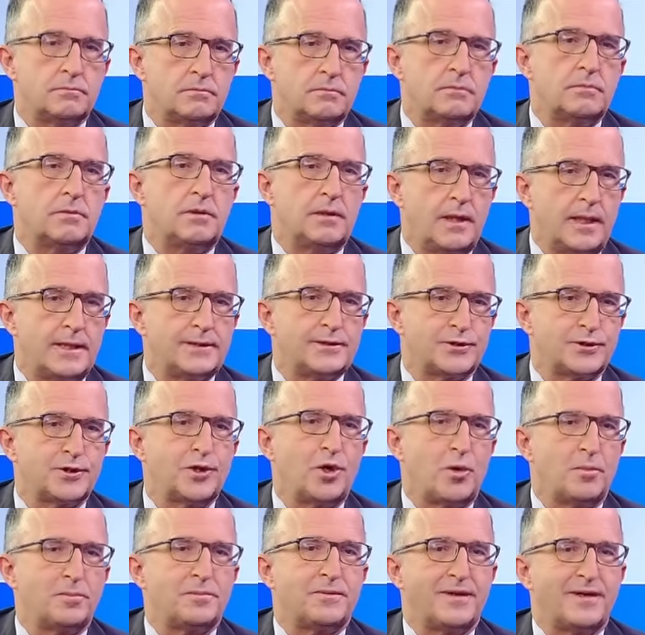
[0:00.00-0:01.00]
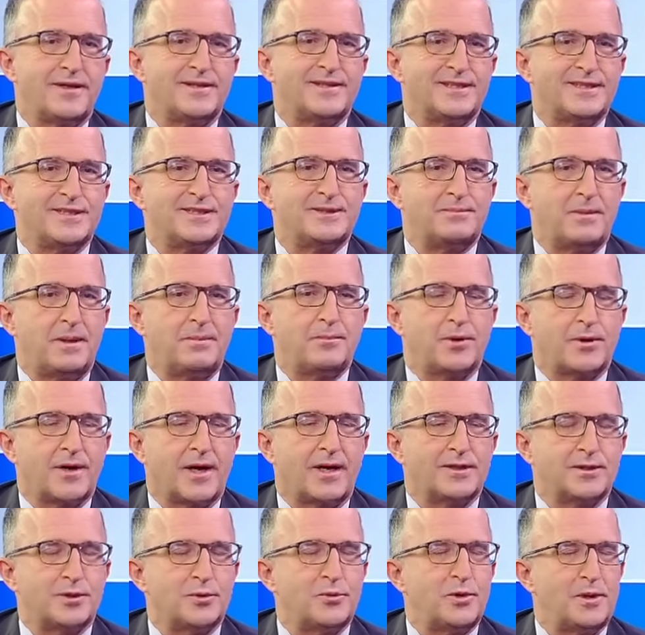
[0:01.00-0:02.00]
let's hope that this
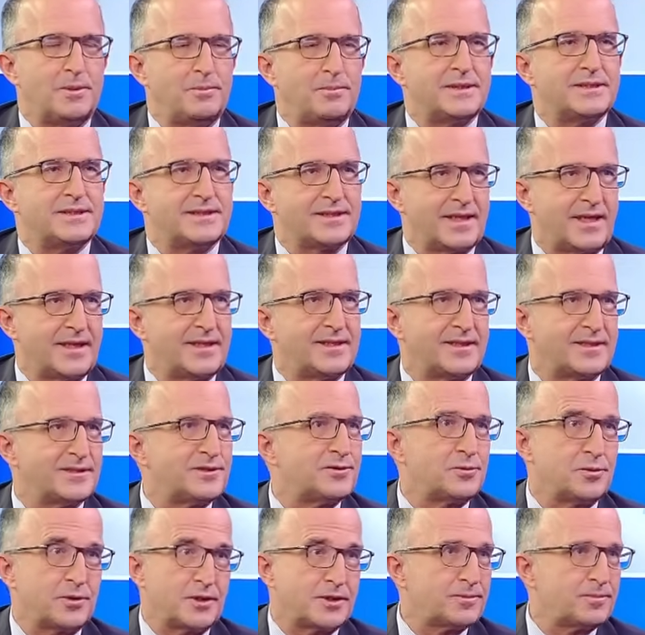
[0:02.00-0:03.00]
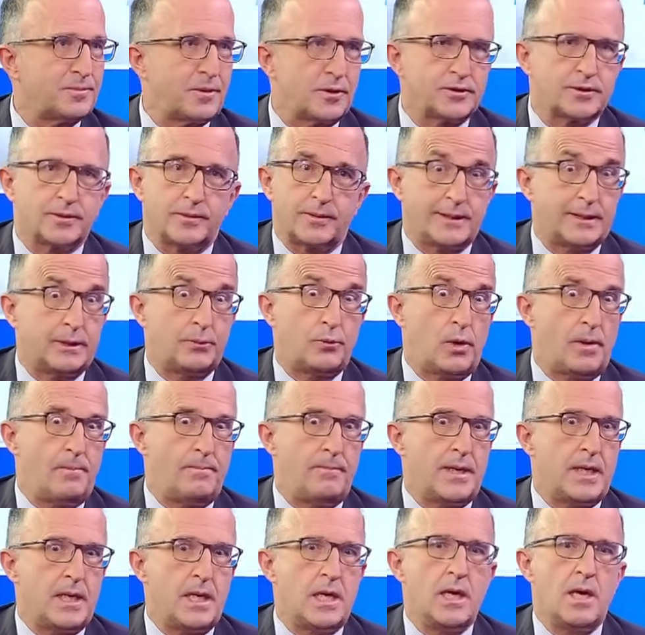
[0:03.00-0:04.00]
memorandum will be signed as soon as possible. There will
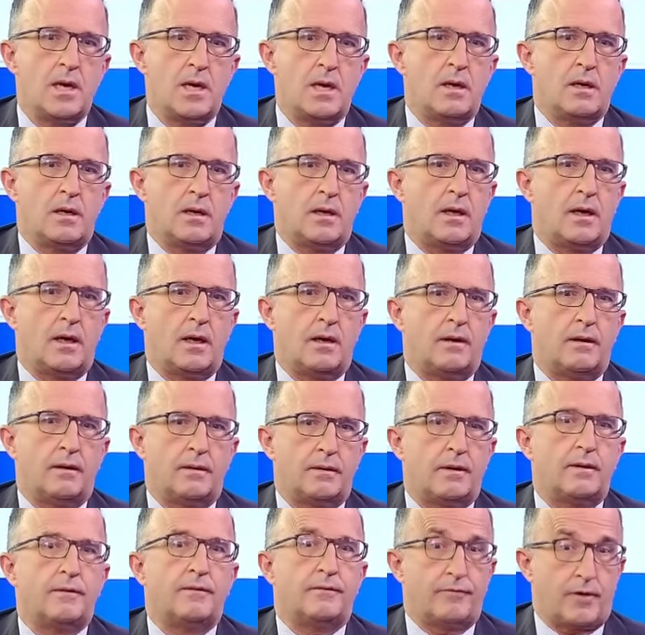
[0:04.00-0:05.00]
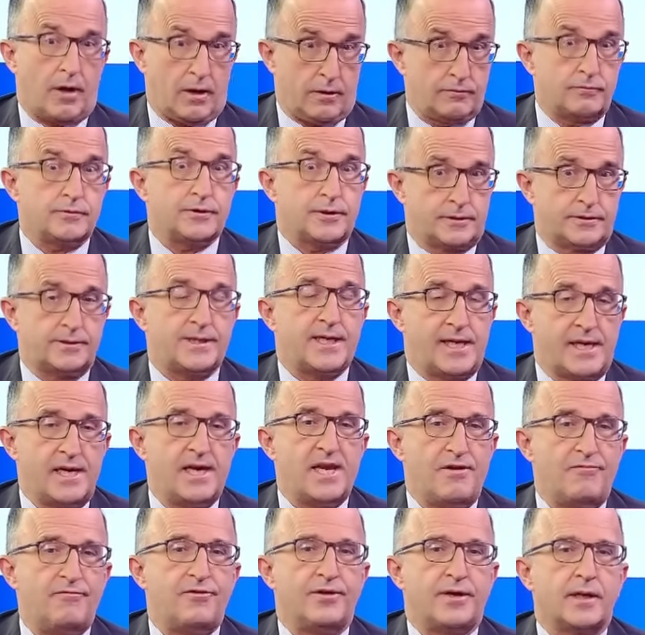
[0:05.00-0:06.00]
be a
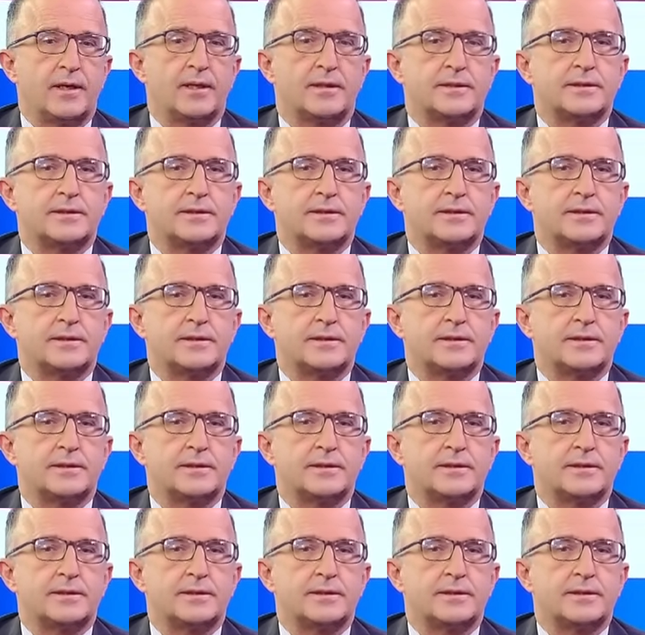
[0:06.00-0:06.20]
significant